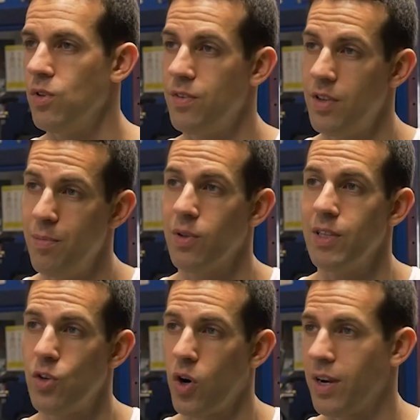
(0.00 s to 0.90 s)
You
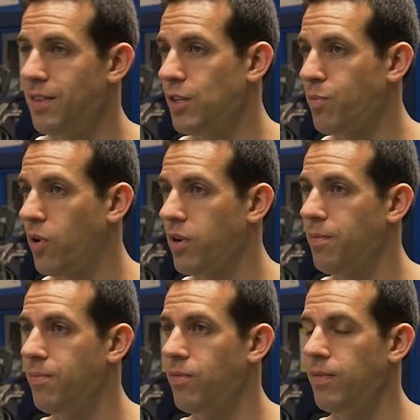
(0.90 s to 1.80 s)
typically target this part of the.
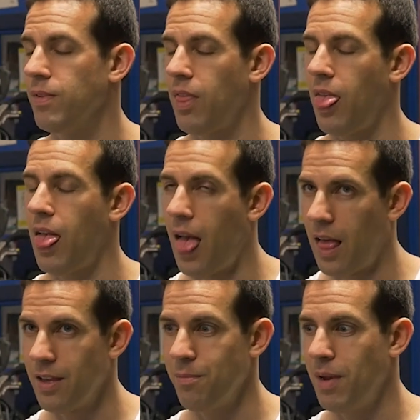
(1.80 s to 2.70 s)

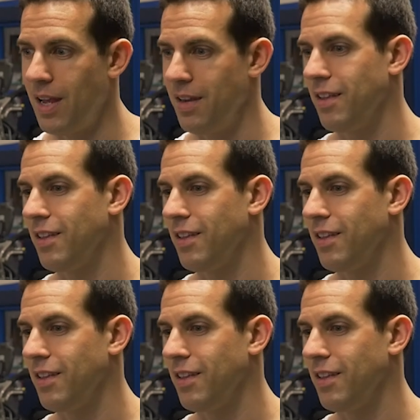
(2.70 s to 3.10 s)
Come on.